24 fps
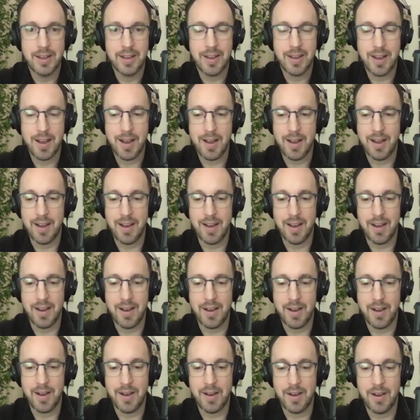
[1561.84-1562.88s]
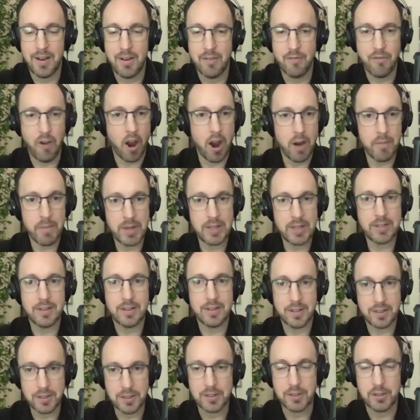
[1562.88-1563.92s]
environment,
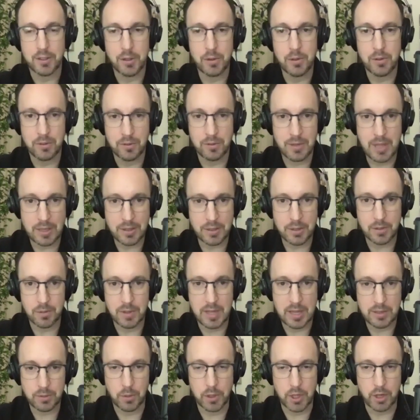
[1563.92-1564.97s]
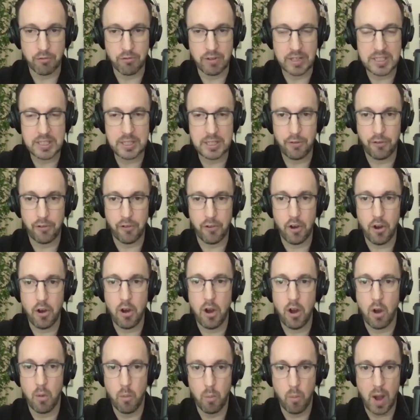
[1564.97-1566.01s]
that's what you're reaching for,
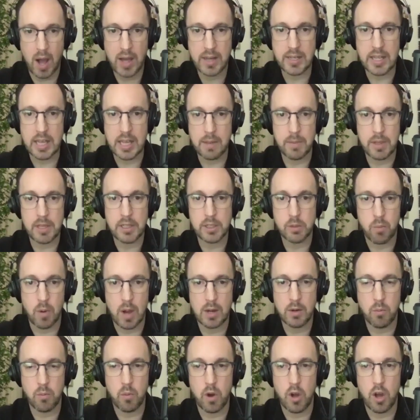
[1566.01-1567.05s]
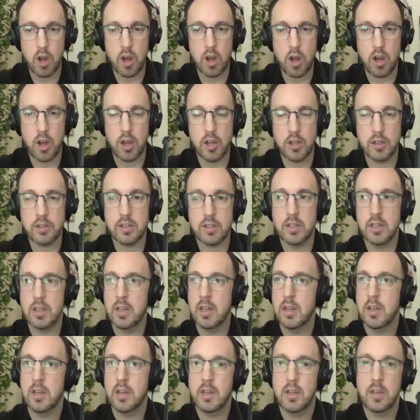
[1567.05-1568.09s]
or one image, one word,
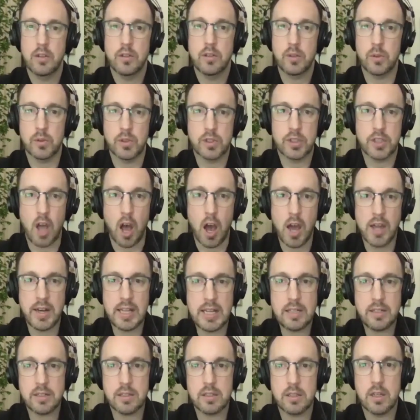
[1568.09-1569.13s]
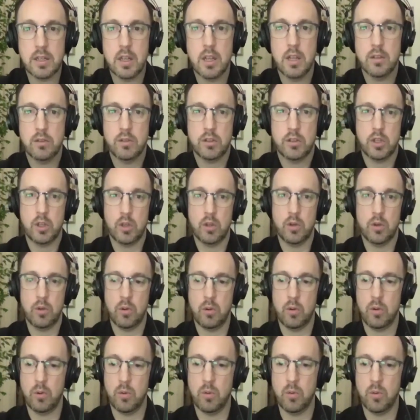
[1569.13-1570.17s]
sort of signage
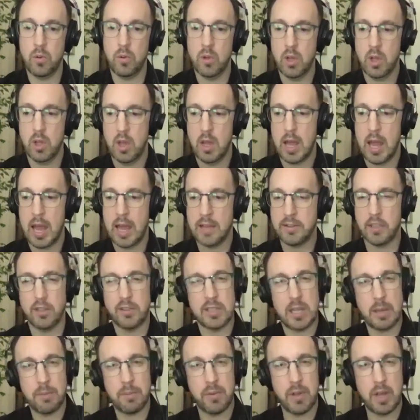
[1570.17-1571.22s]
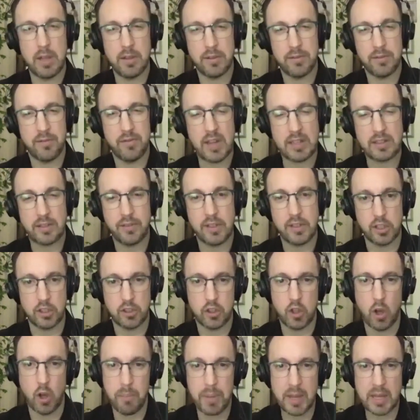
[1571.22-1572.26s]
to as effective as a
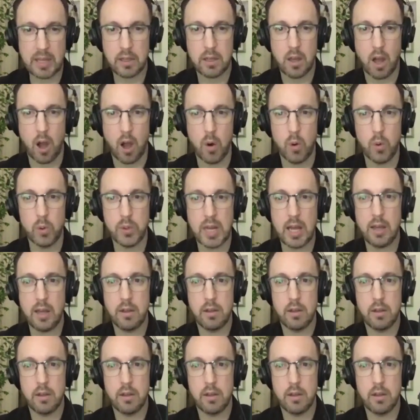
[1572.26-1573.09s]
topic holder?